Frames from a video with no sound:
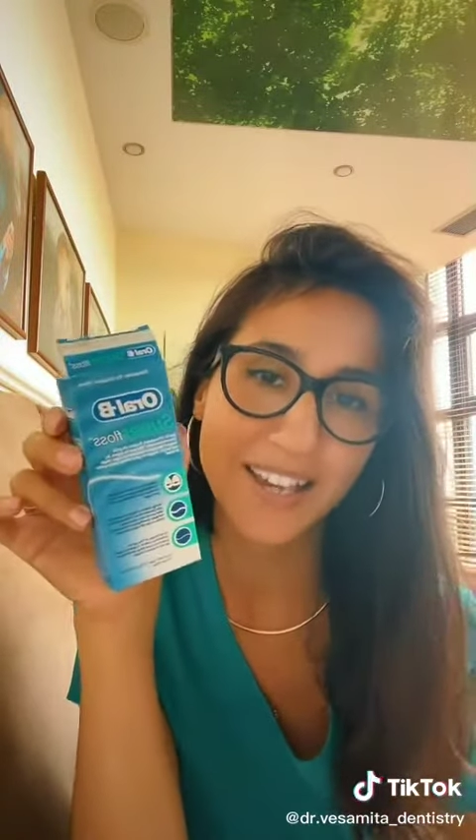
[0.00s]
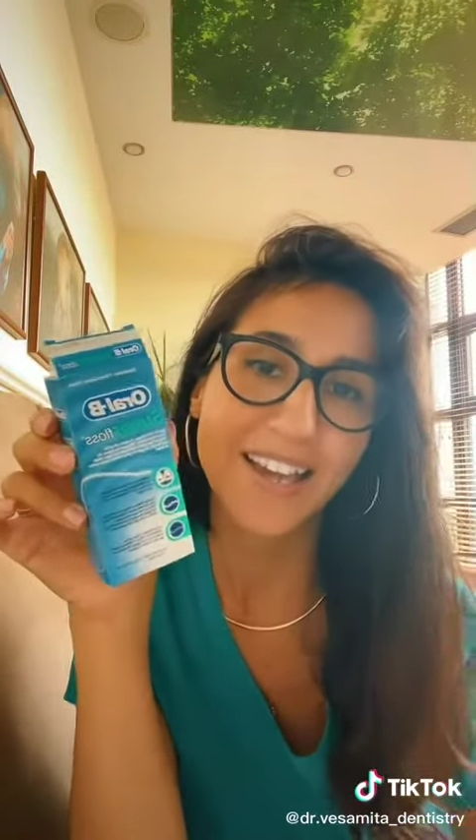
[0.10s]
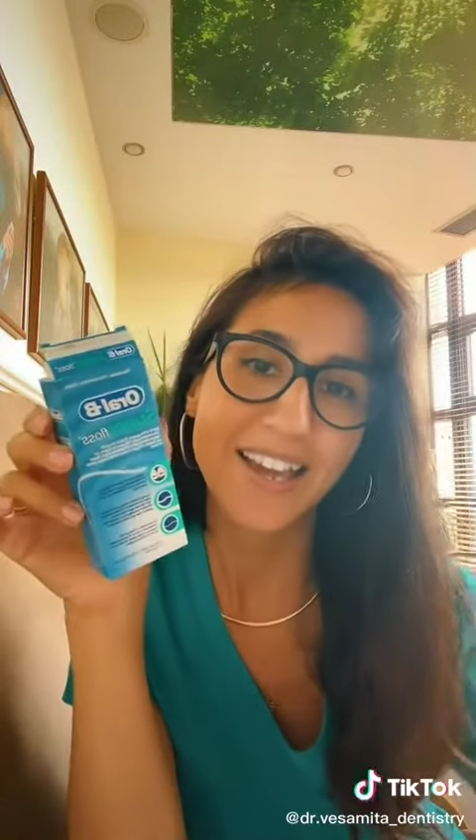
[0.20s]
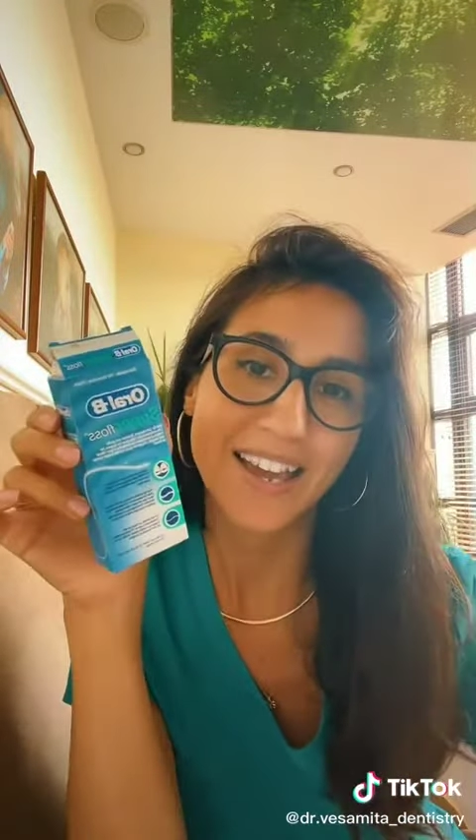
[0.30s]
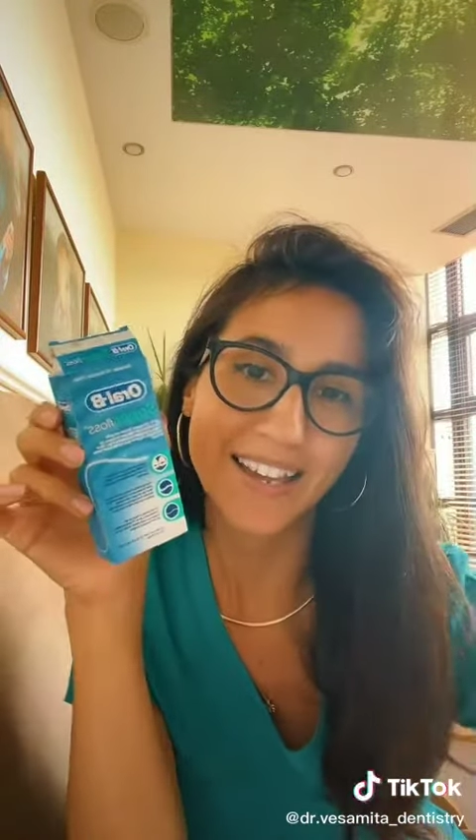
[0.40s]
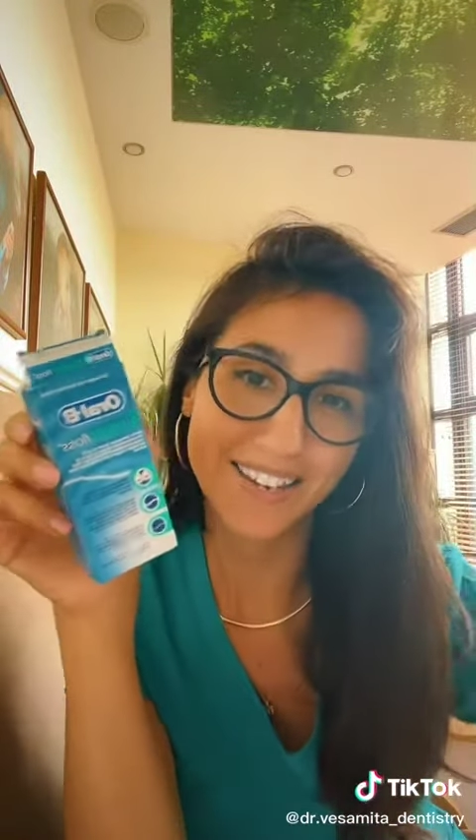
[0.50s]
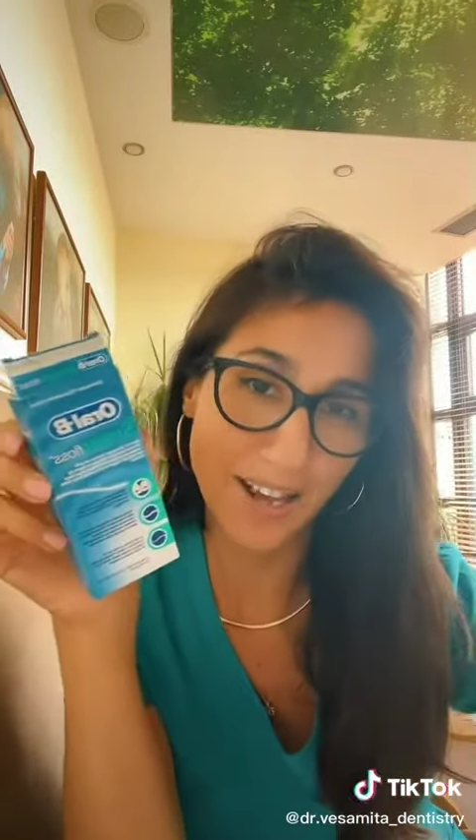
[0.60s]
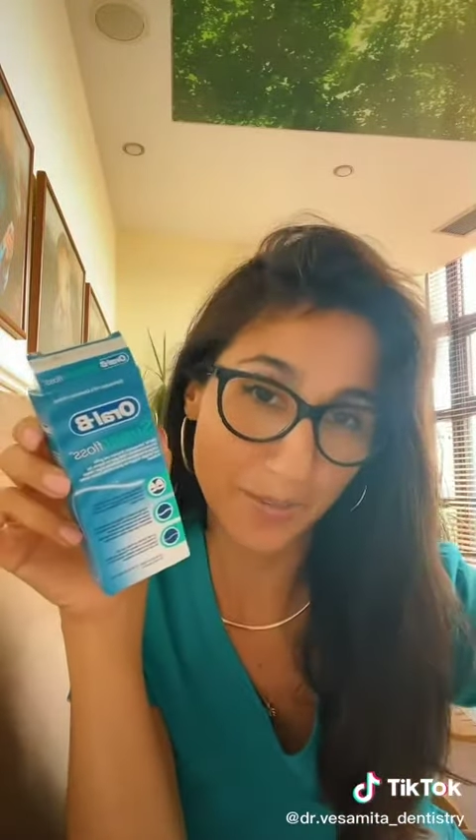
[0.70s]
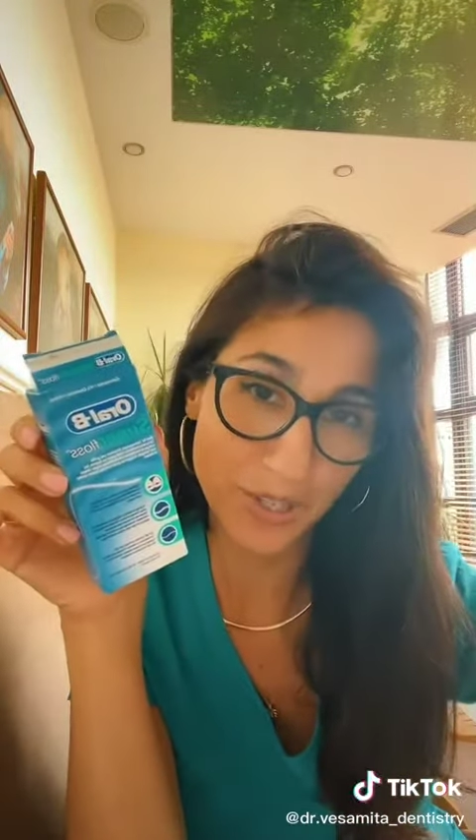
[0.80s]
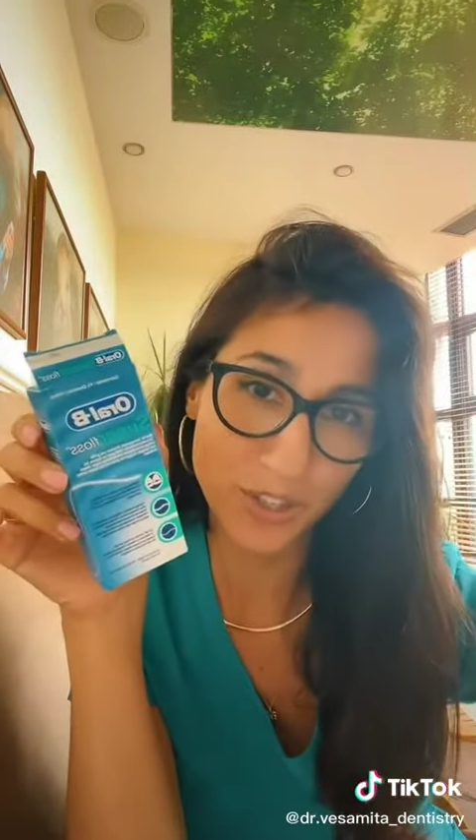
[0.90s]
And I'm going
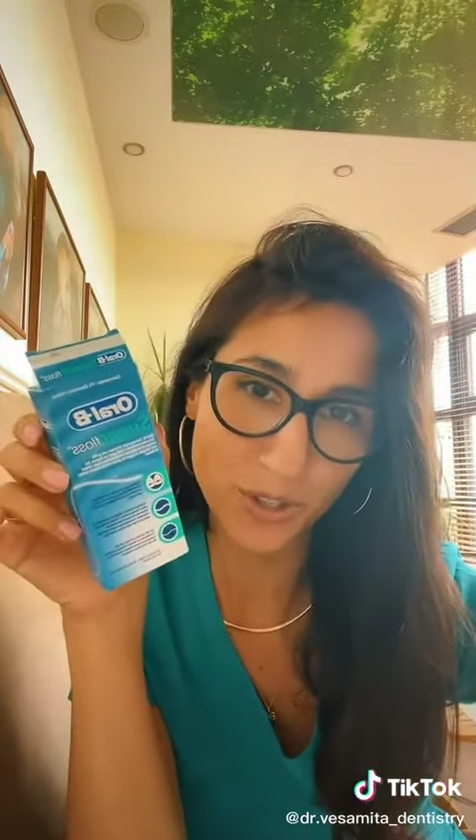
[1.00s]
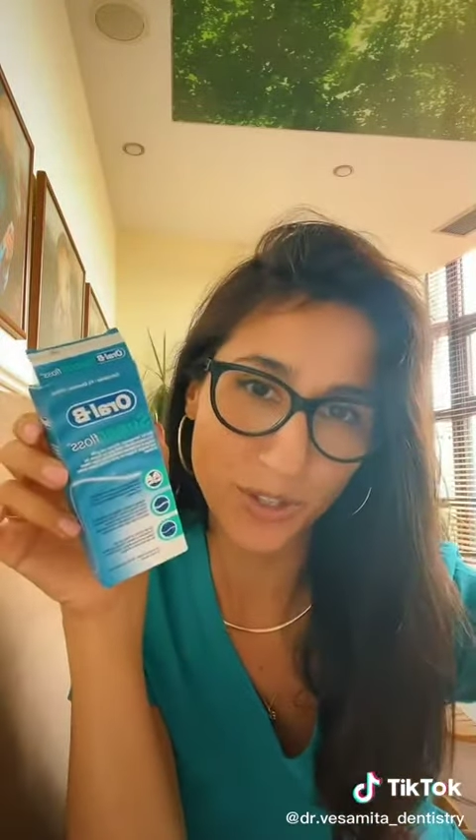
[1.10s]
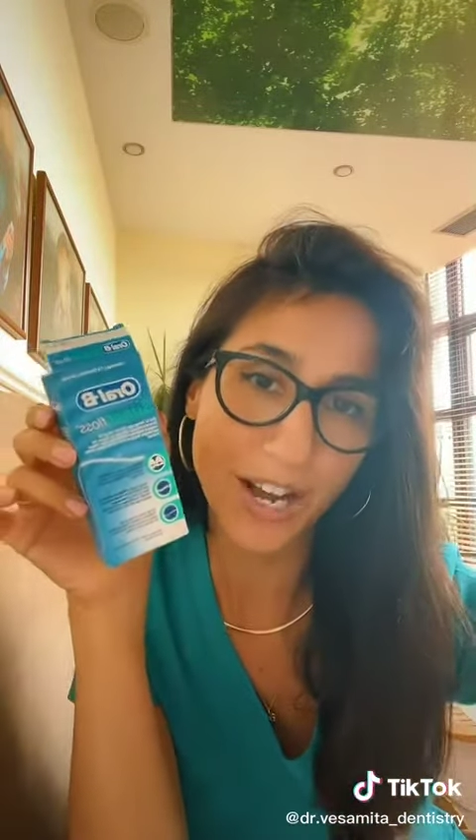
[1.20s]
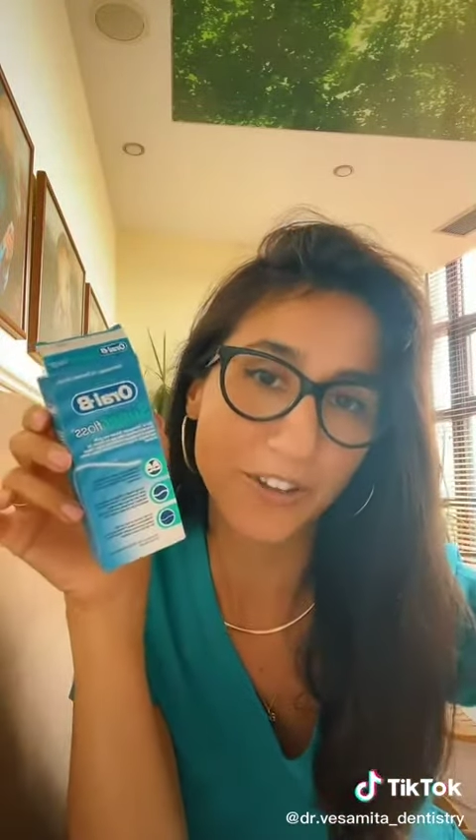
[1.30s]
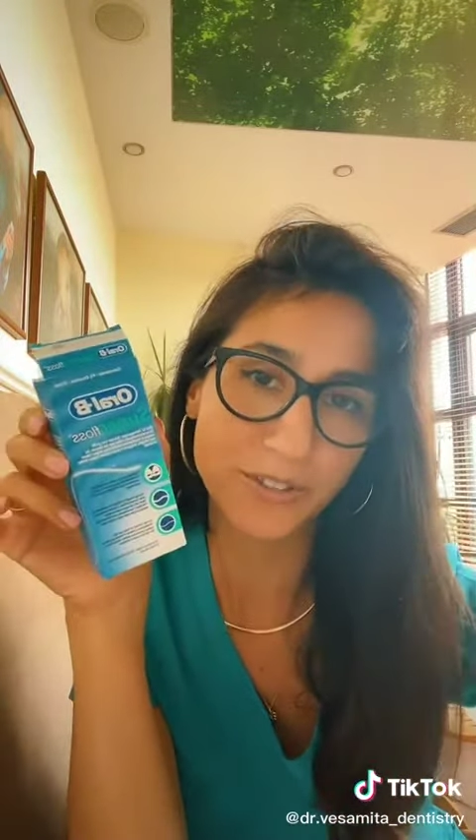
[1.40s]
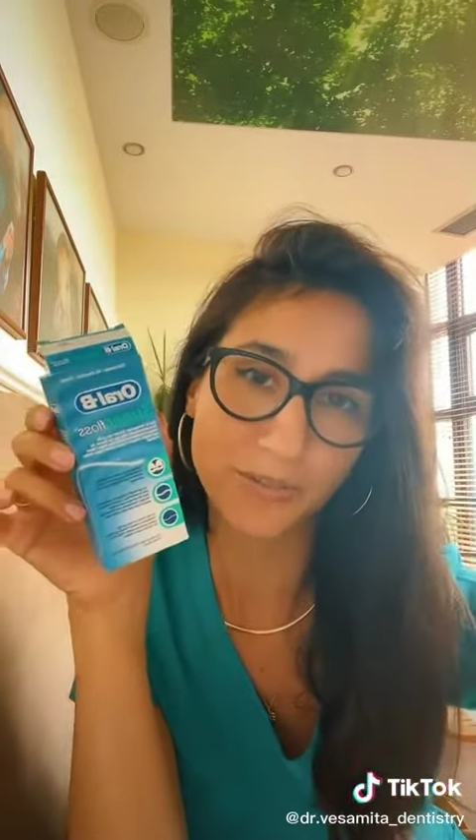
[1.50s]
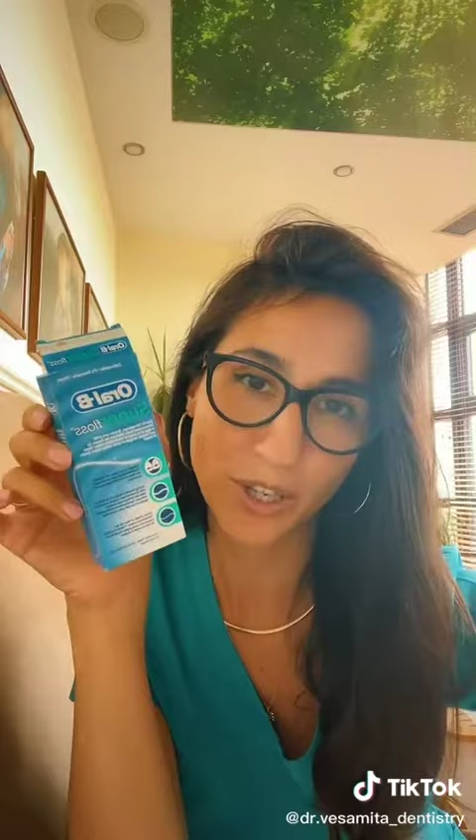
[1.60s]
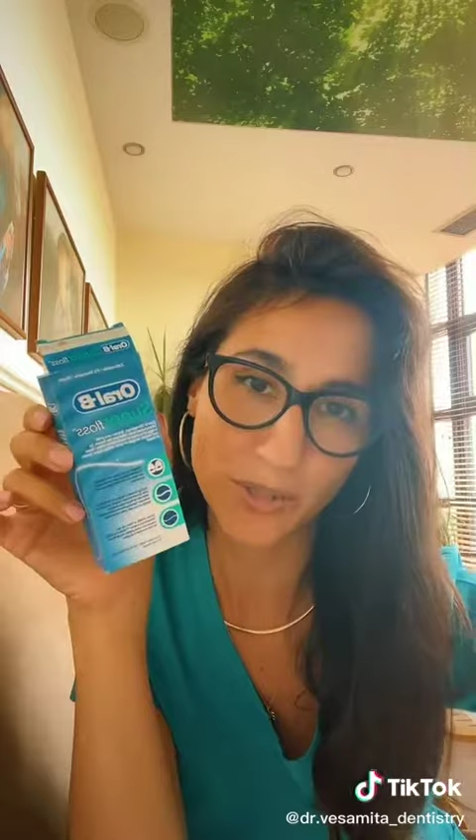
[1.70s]
to show you how to floss with